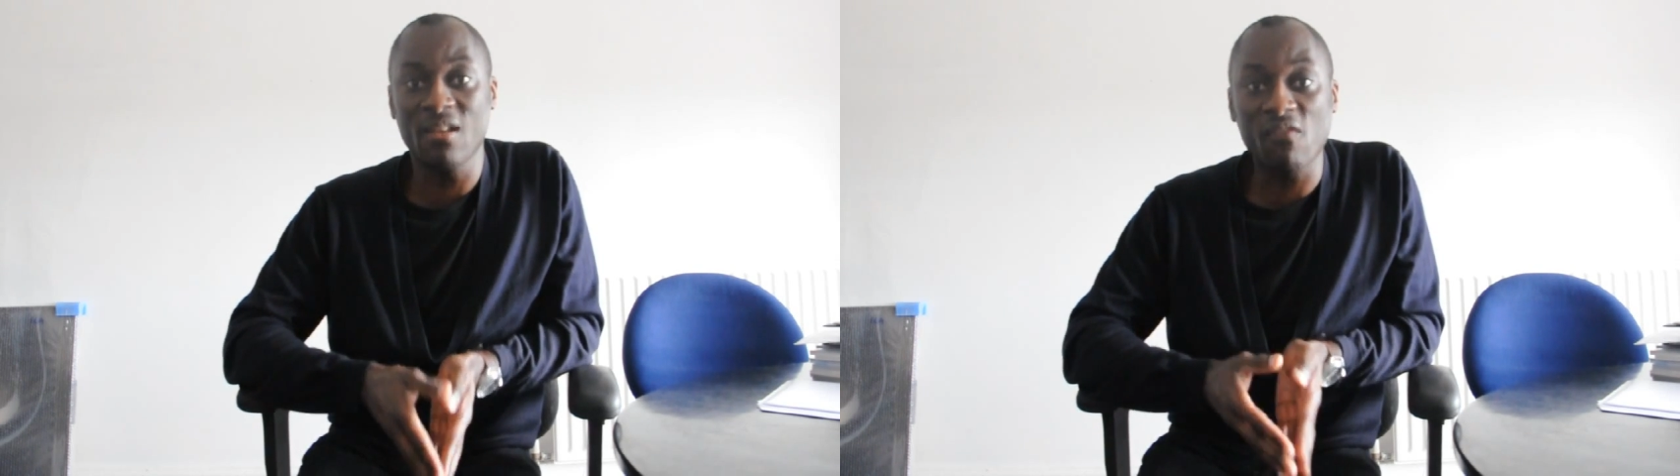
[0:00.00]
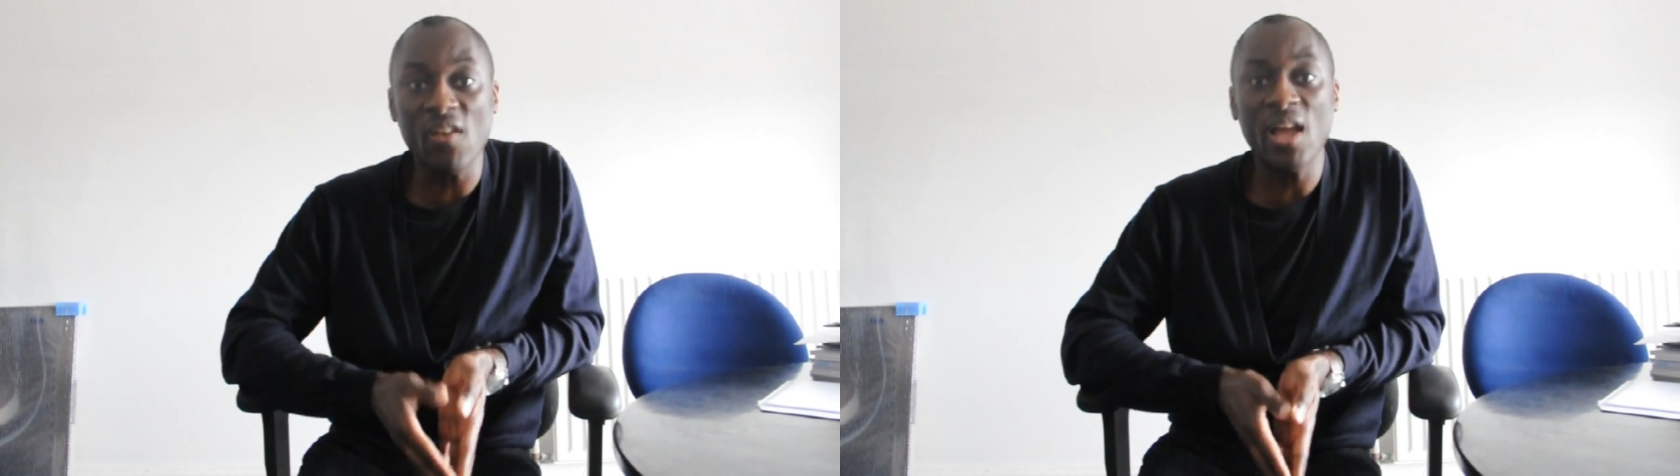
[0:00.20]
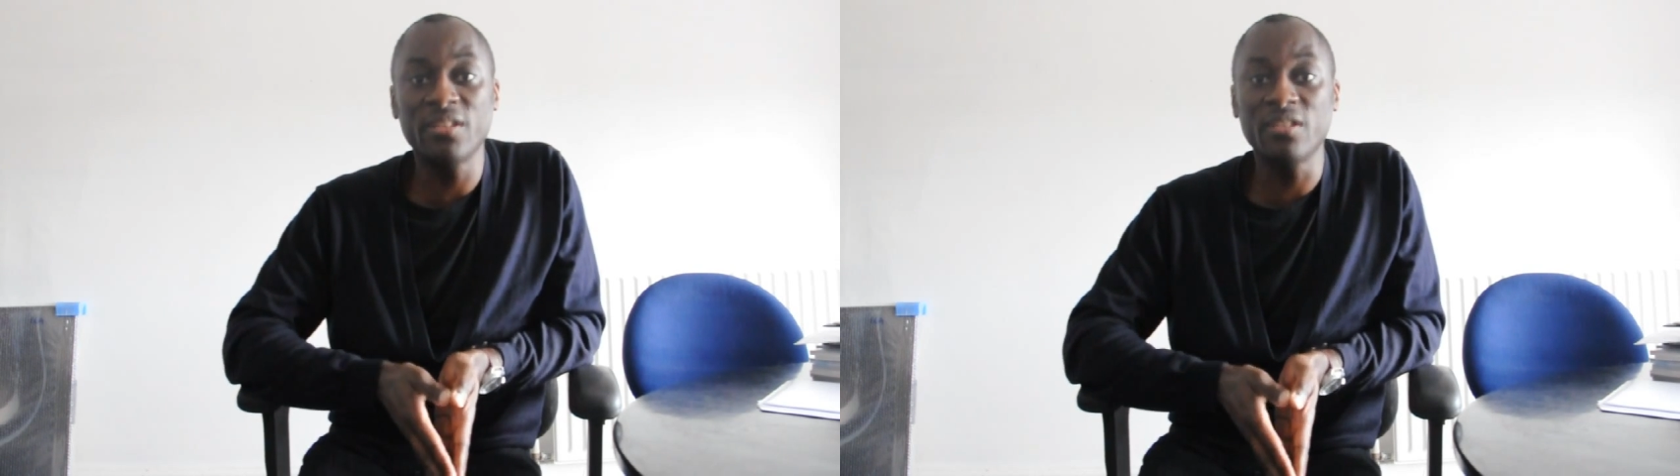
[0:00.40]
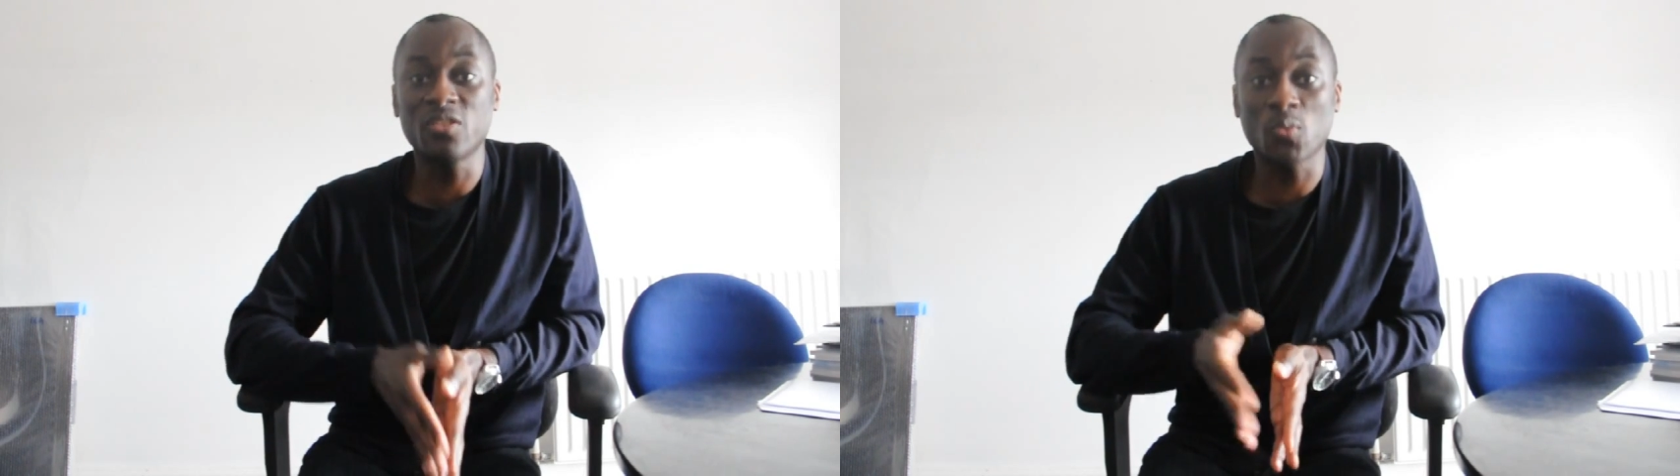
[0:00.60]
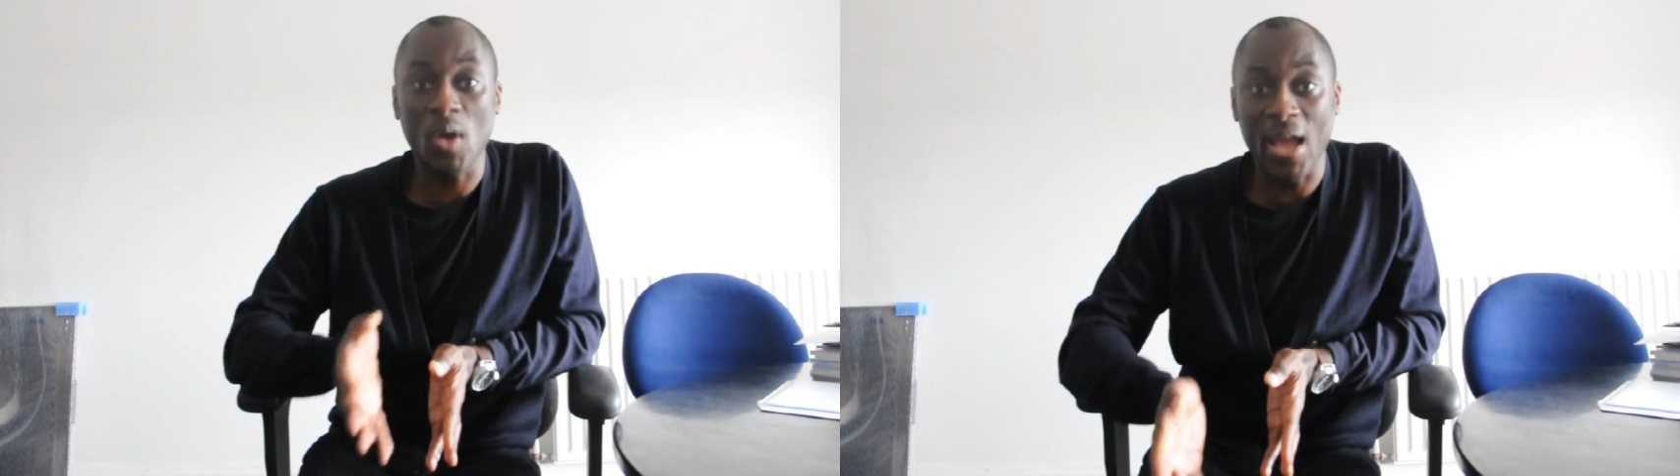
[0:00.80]
value
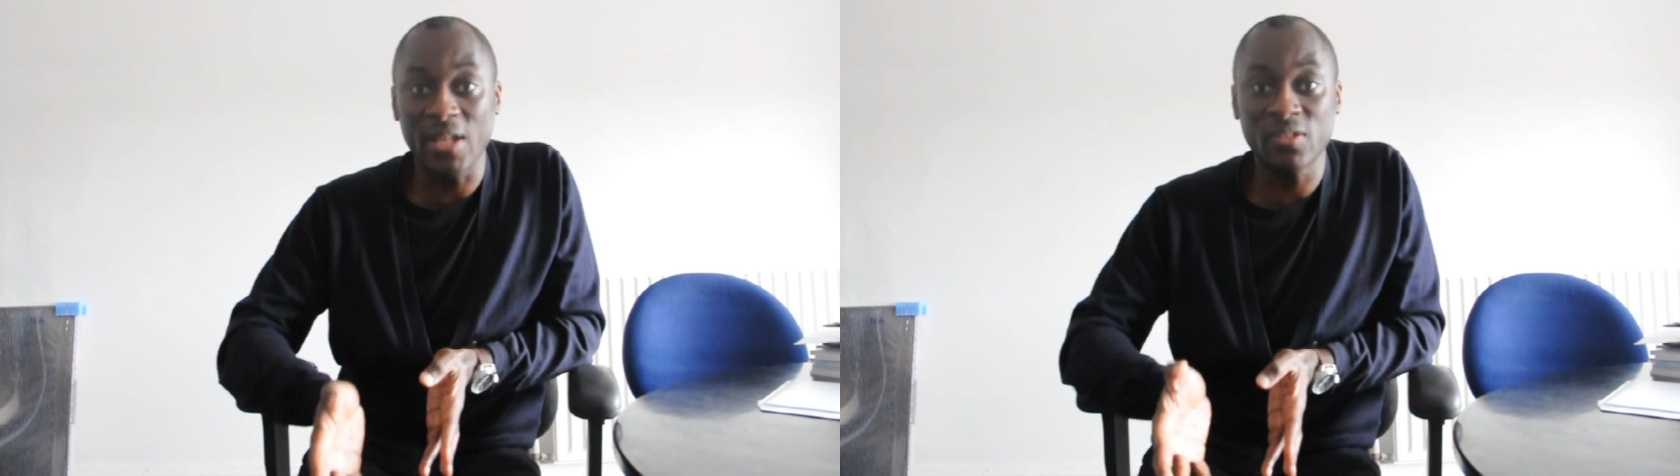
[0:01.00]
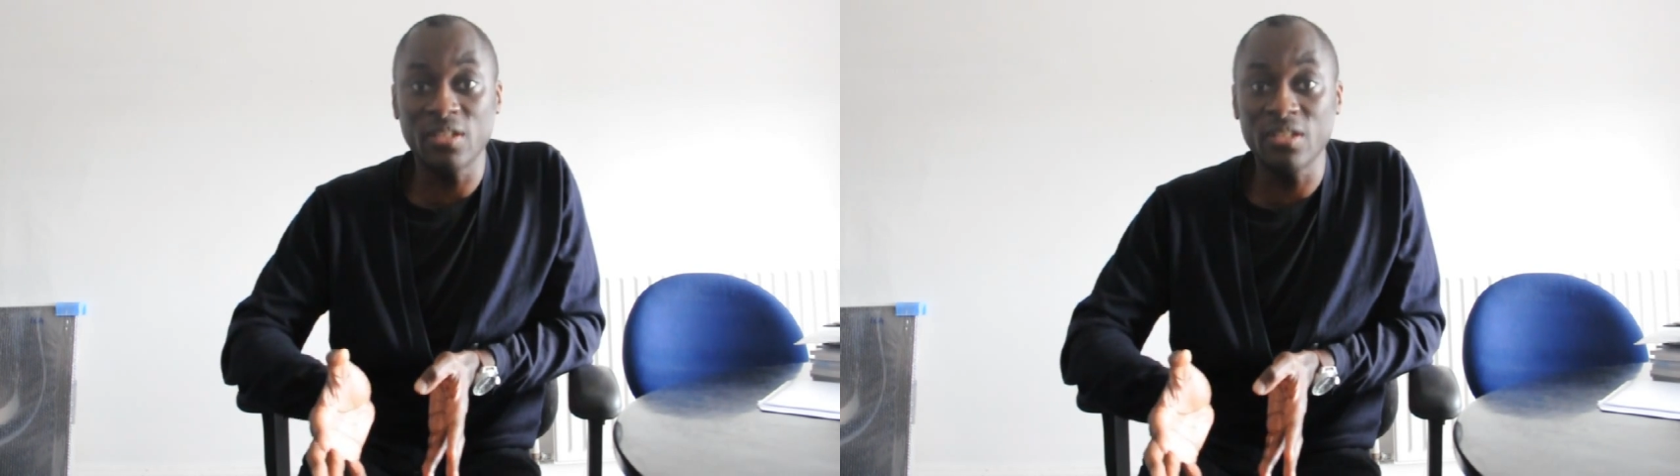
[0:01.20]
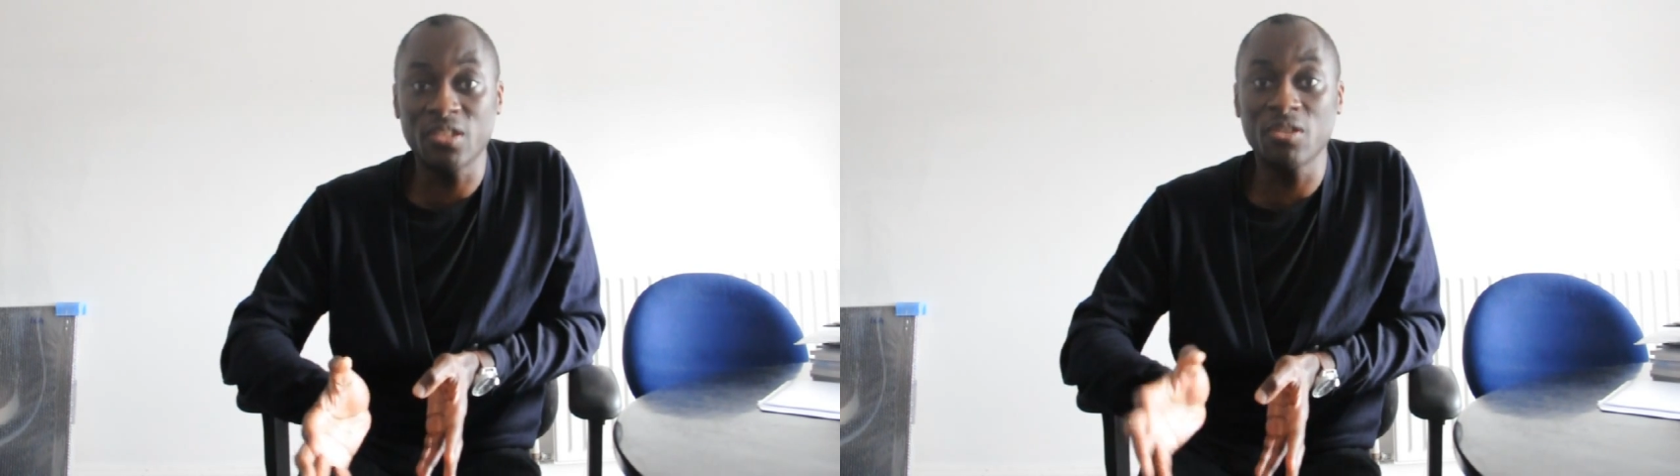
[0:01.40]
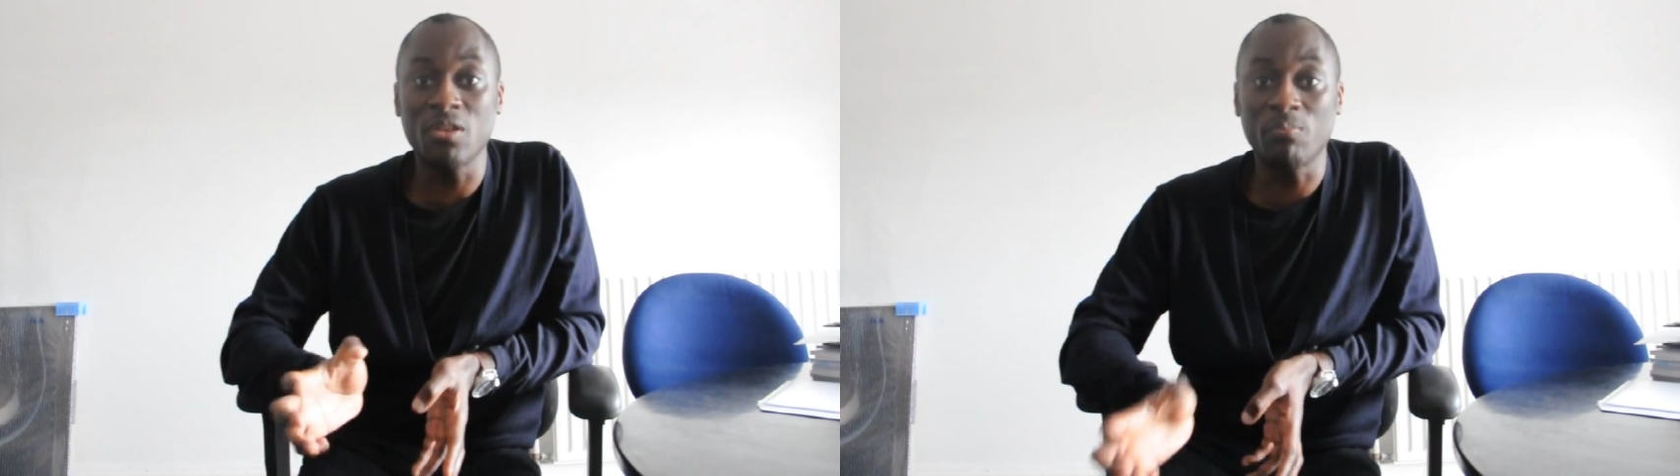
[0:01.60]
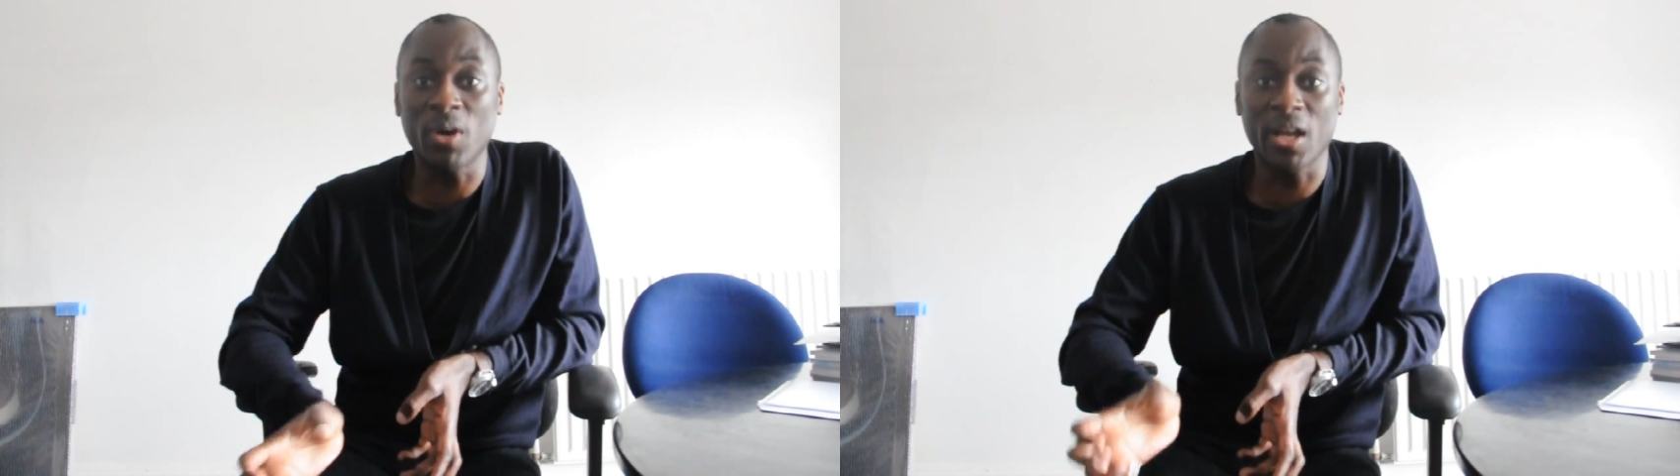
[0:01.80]
to what Antony's
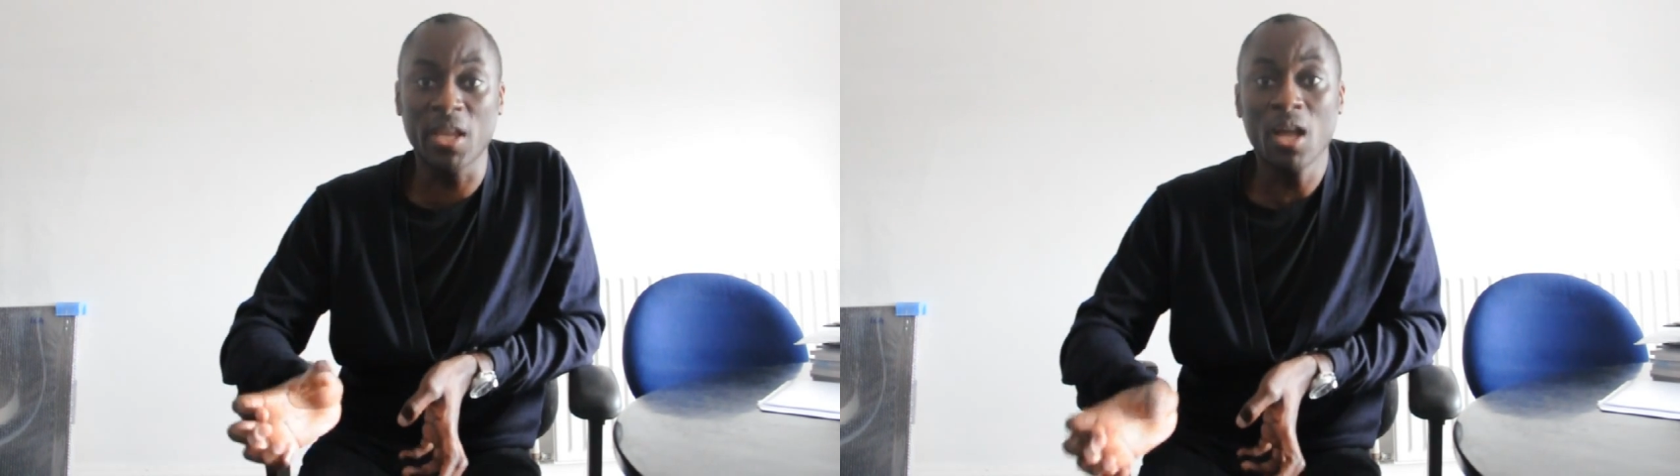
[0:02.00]
doing by